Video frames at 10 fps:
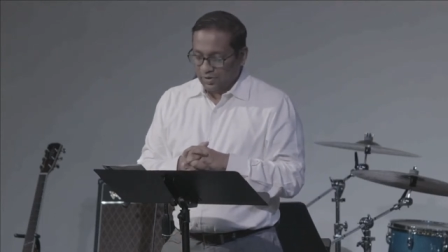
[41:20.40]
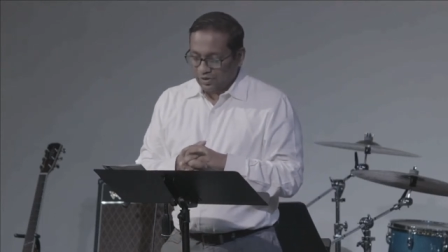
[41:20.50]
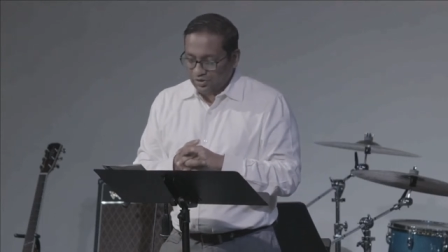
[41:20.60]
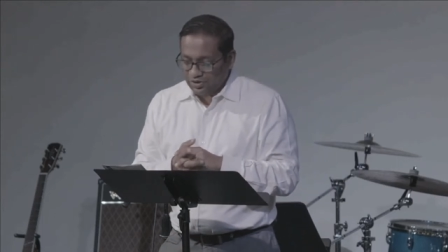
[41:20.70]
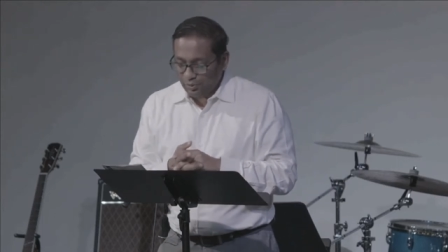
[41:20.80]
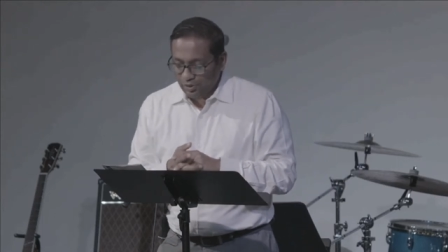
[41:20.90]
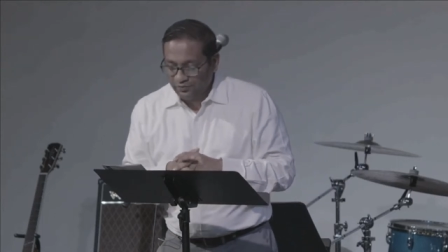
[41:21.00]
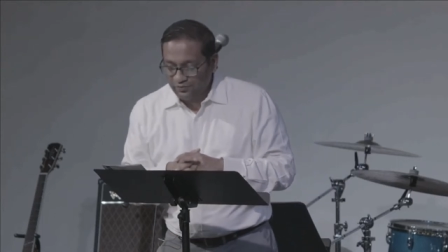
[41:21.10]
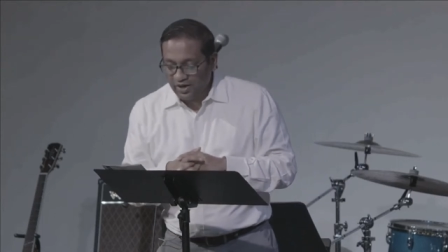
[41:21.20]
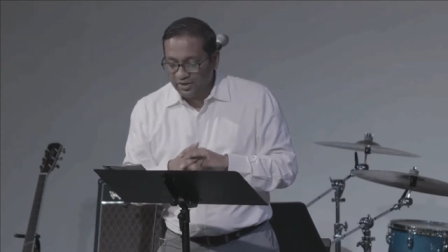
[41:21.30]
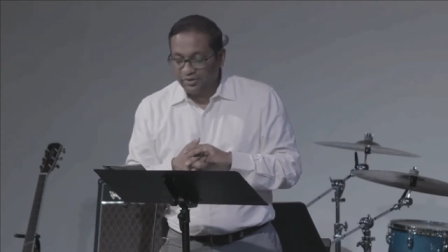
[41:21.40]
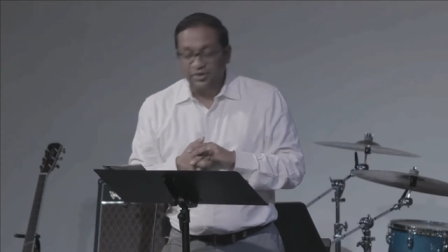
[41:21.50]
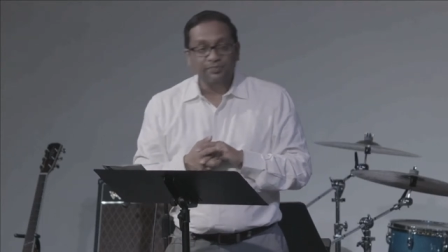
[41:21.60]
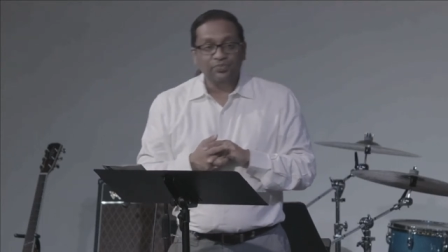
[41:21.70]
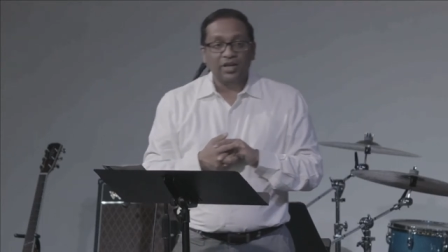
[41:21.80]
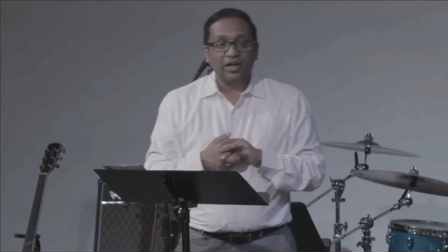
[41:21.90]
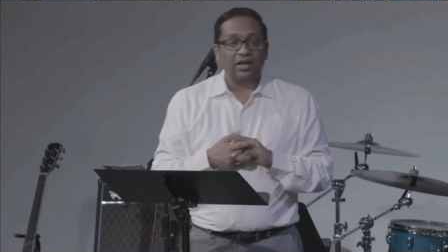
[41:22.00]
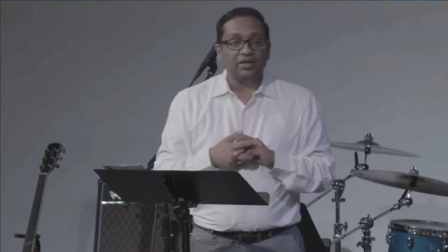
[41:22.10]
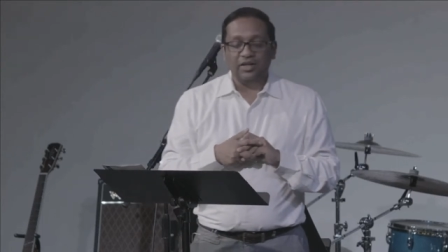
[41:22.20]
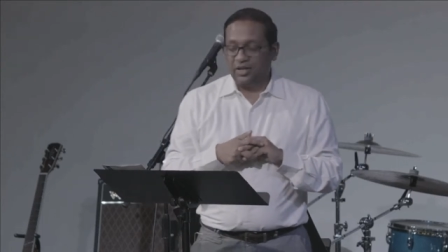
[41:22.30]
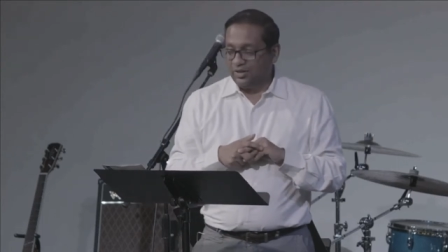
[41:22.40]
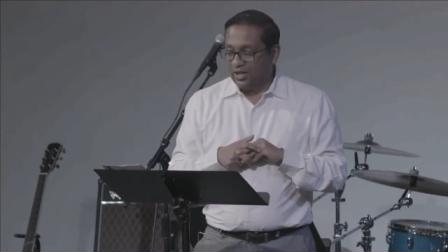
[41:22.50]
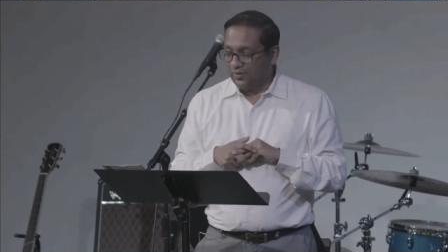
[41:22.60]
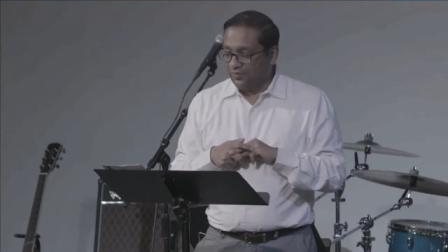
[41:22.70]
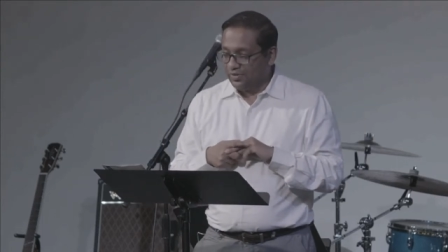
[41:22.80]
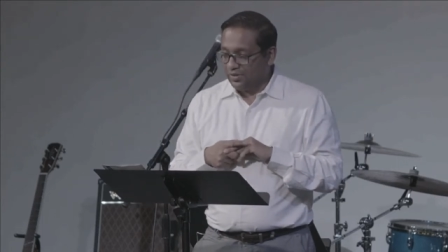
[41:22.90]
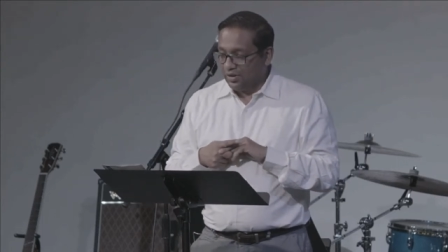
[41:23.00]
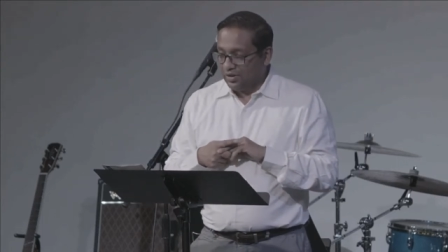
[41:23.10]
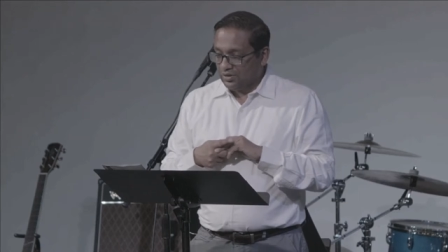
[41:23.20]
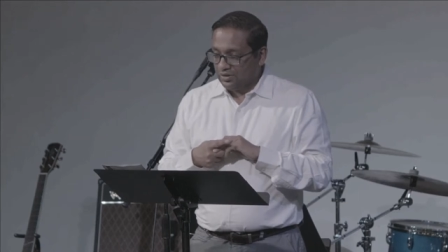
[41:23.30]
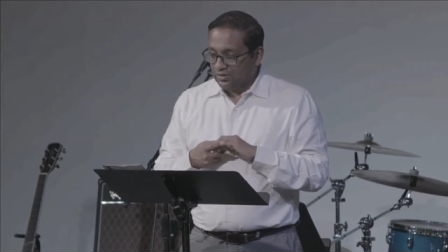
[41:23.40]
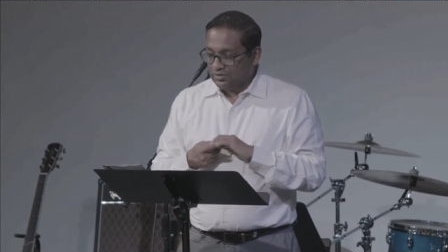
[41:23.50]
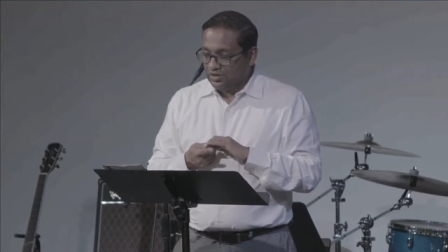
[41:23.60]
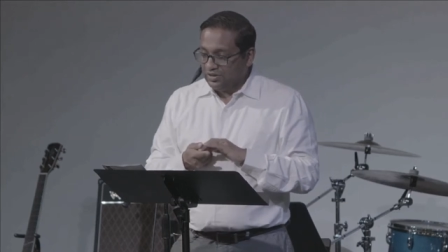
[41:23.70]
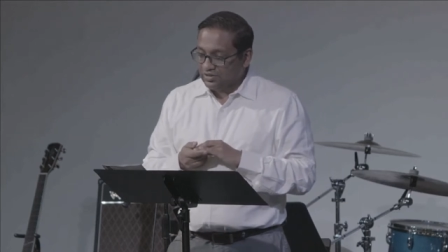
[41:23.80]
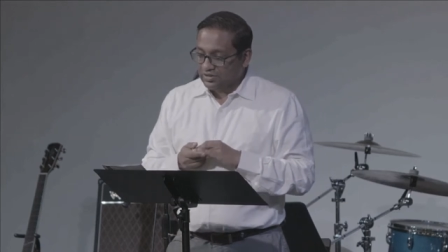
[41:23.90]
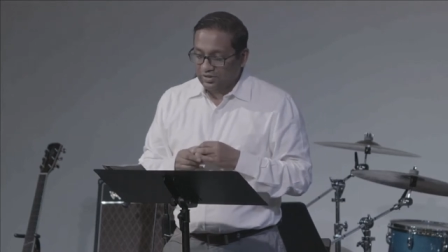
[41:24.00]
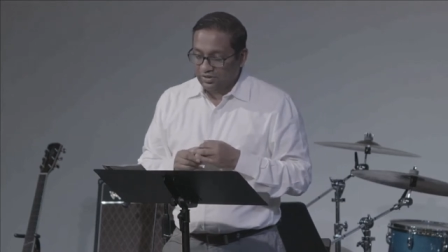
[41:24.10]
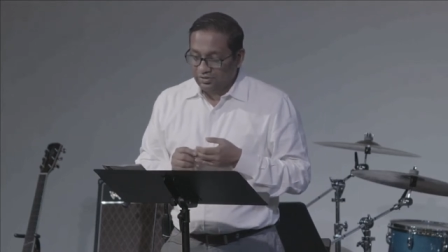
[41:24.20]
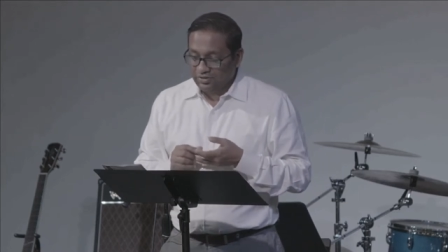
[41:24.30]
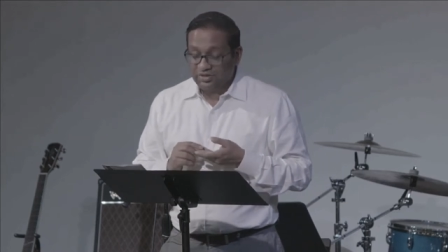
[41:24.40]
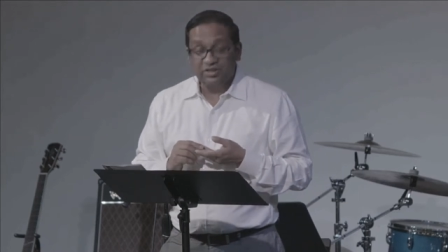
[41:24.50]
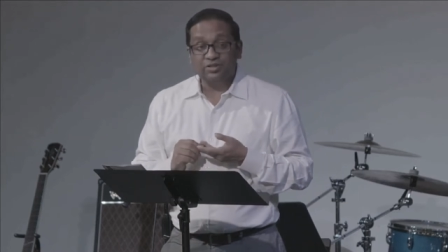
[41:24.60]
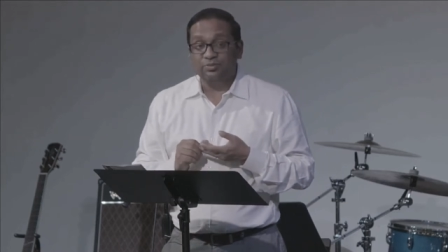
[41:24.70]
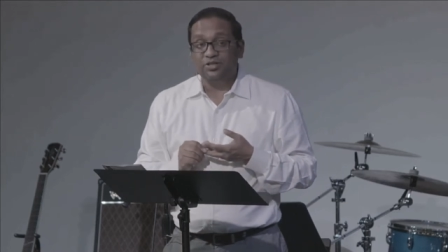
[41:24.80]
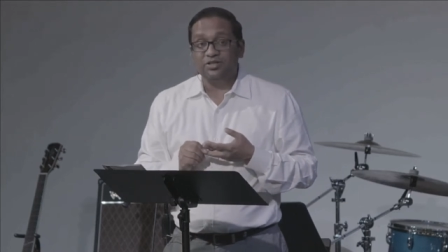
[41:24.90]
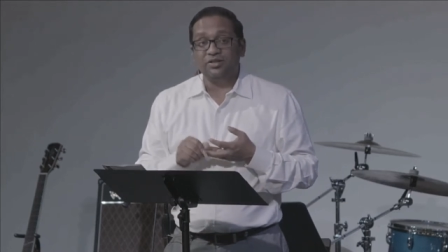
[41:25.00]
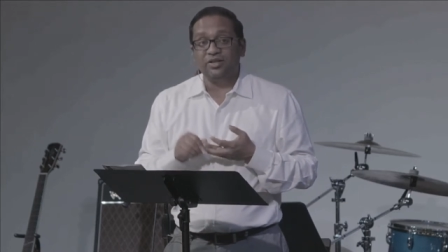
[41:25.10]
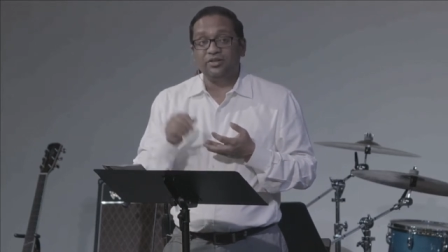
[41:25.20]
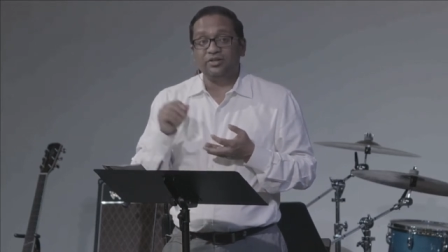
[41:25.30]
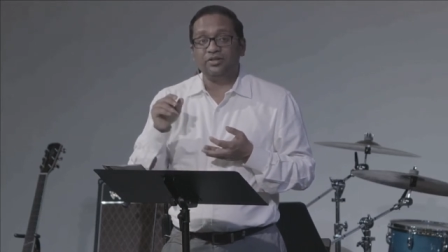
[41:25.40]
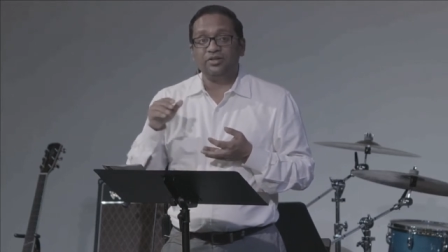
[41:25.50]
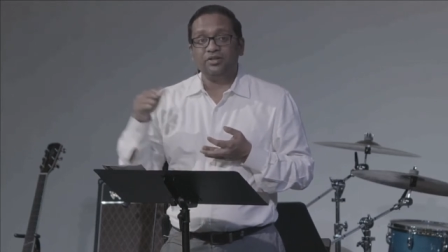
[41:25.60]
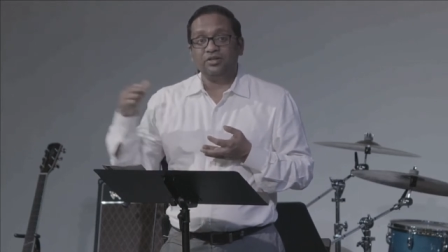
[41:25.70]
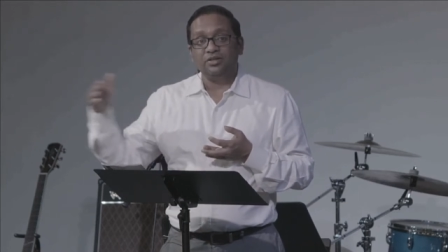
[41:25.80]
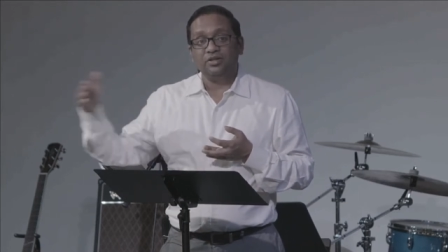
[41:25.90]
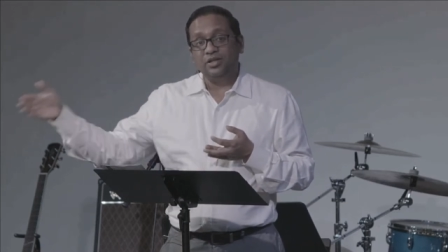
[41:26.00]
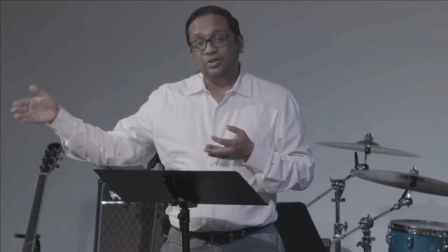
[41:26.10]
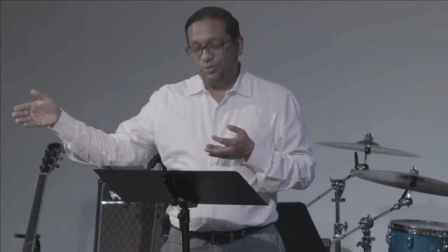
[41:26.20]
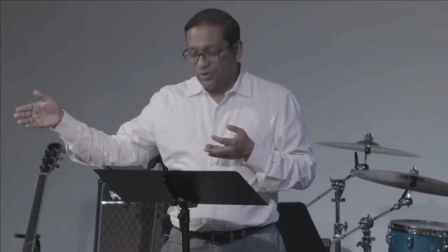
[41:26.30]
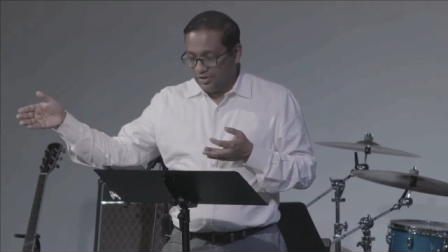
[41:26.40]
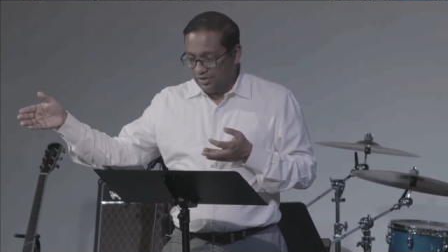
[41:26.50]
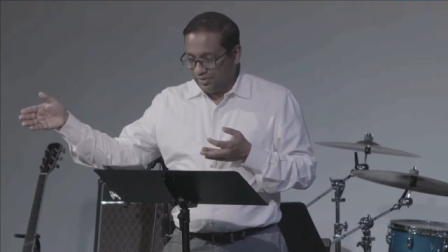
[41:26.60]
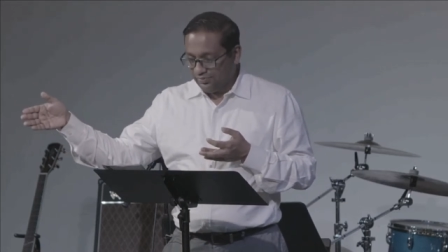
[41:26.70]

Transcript: You see, while the Father had not left Jesus alone six months later, he would.